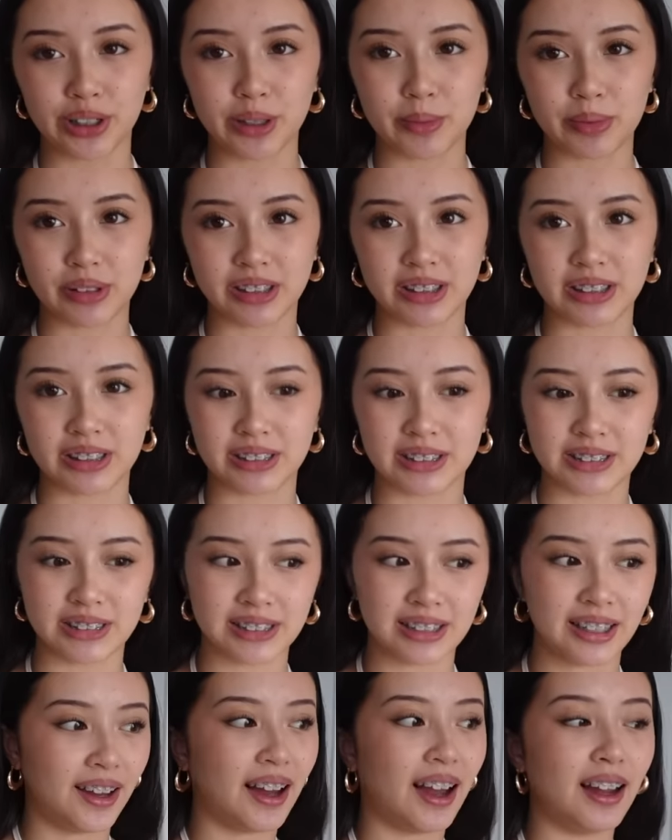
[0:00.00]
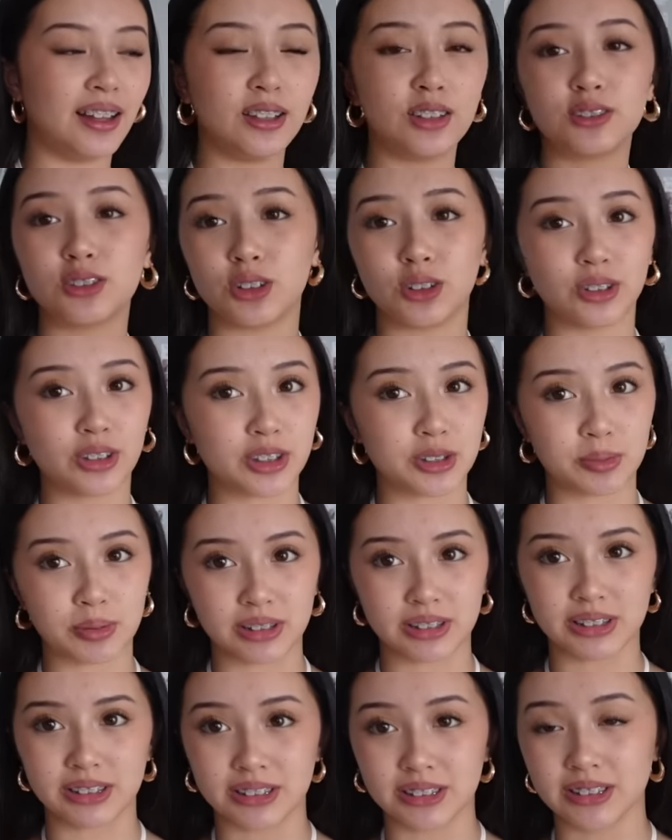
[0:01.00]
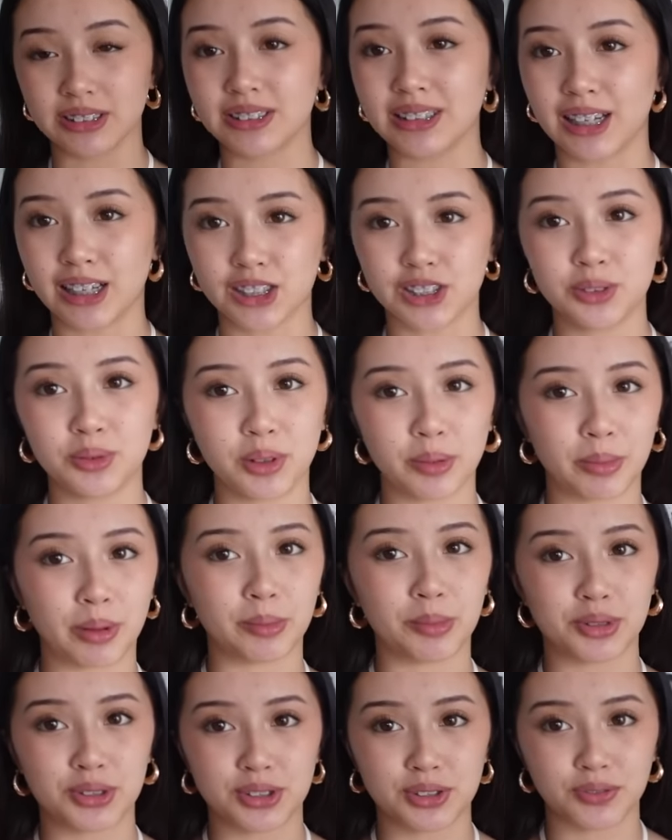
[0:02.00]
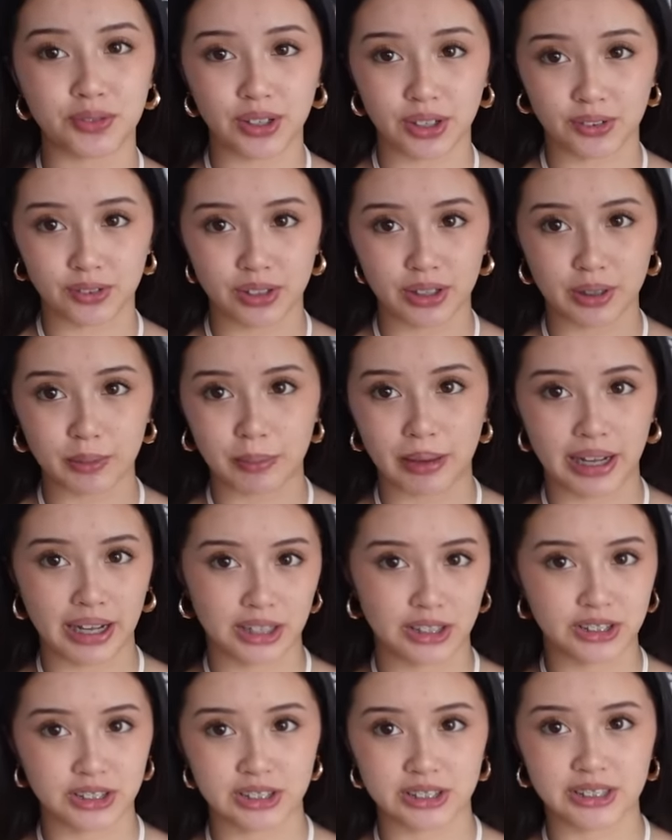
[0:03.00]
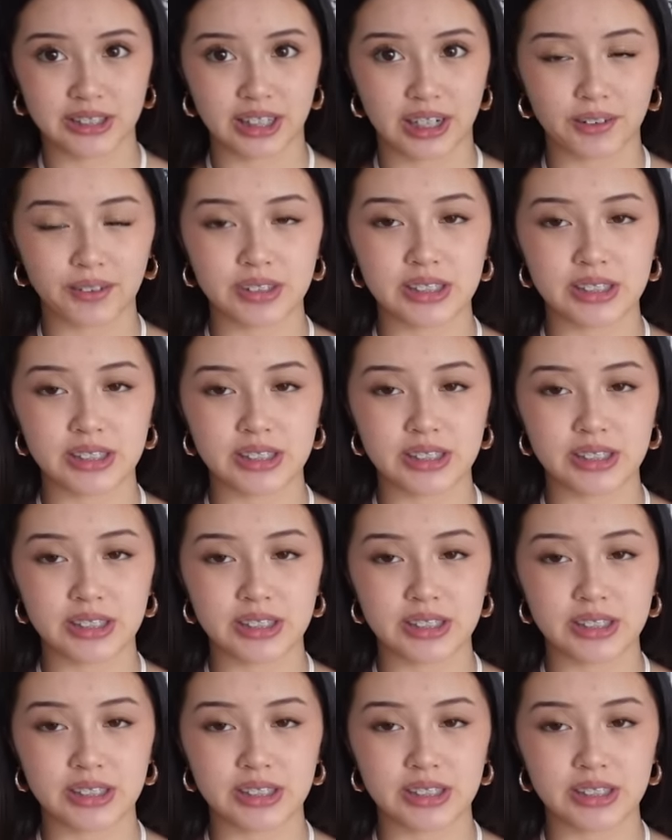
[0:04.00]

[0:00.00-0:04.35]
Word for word: it because I loved all these pieces. This is actually one of my most favorite packages that I've